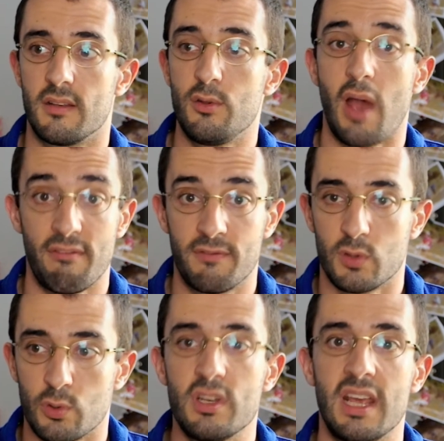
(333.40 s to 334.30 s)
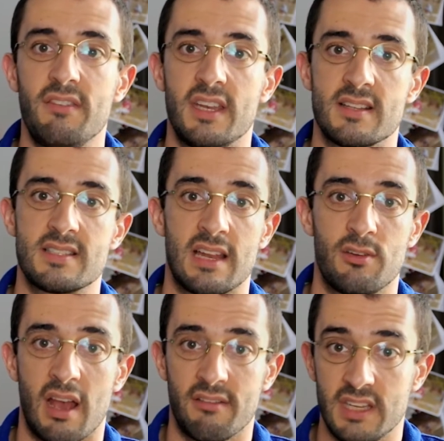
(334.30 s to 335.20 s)
you have good evidence that
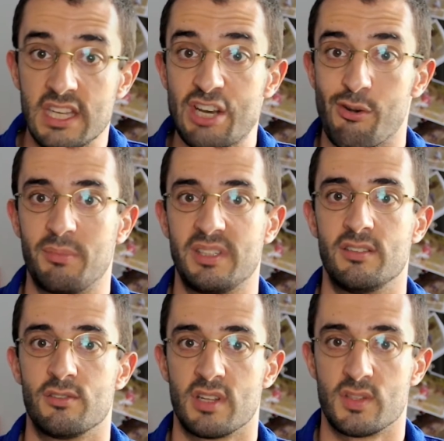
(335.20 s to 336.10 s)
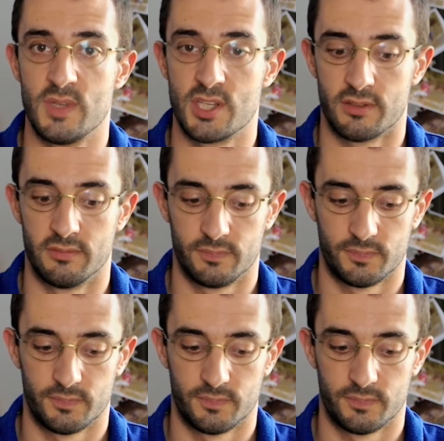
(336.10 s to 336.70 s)
you have interrupted the transmission.